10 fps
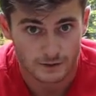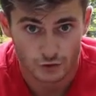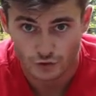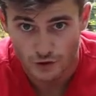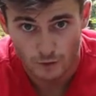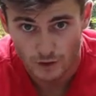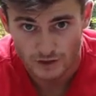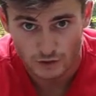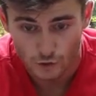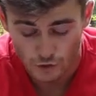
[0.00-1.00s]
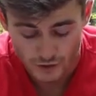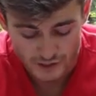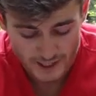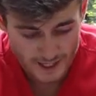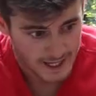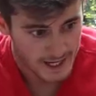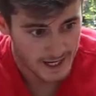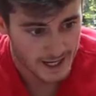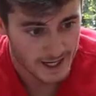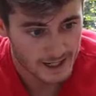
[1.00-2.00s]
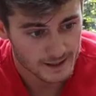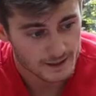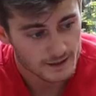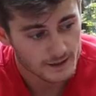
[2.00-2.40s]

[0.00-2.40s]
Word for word: you know, treble hook lures and